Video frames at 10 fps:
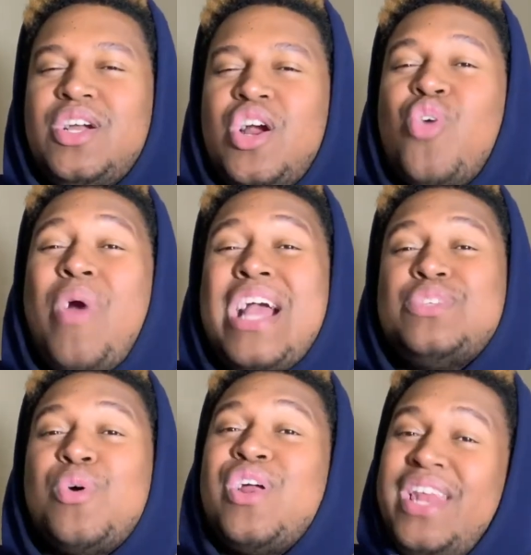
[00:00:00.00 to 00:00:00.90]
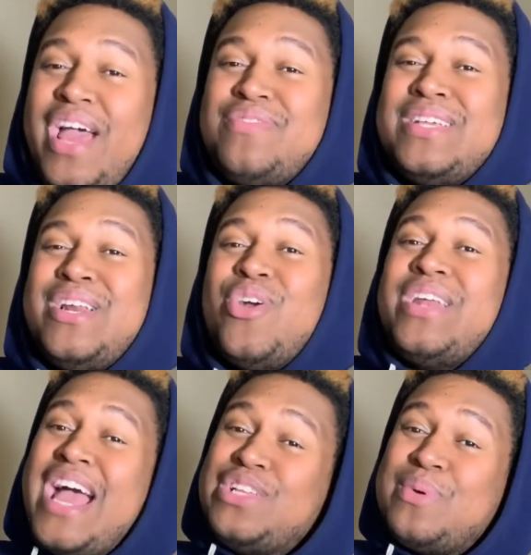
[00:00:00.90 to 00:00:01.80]
Her rights were her lefts and her
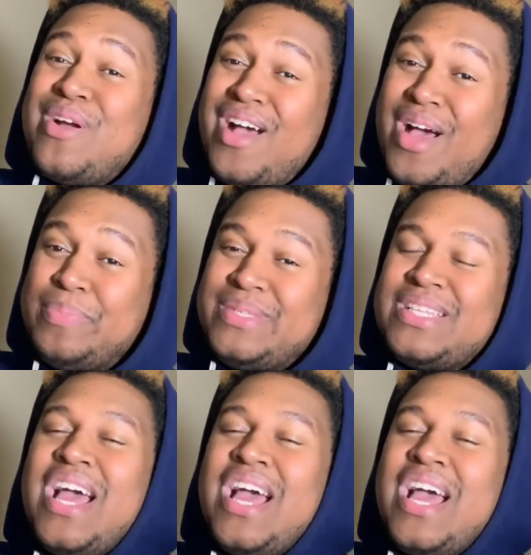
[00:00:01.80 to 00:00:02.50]
downs were her ups.